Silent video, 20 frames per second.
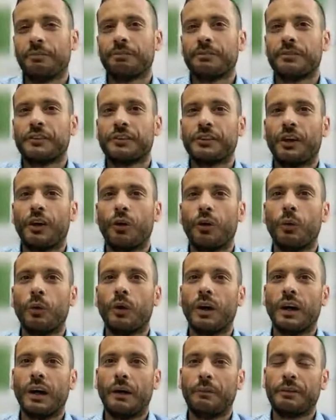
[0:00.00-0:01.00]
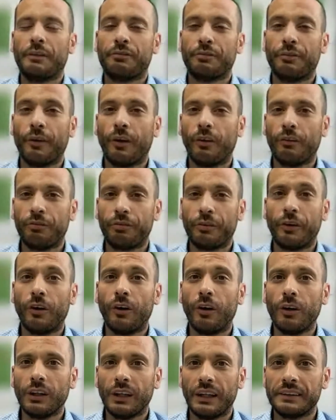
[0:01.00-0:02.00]
So I mean, for
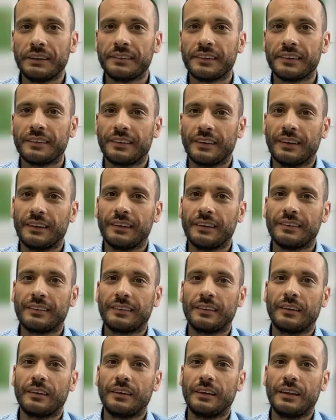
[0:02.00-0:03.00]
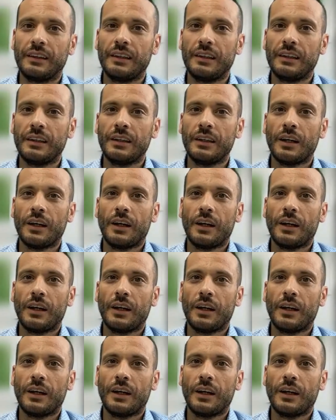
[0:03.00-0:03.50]
all entities, the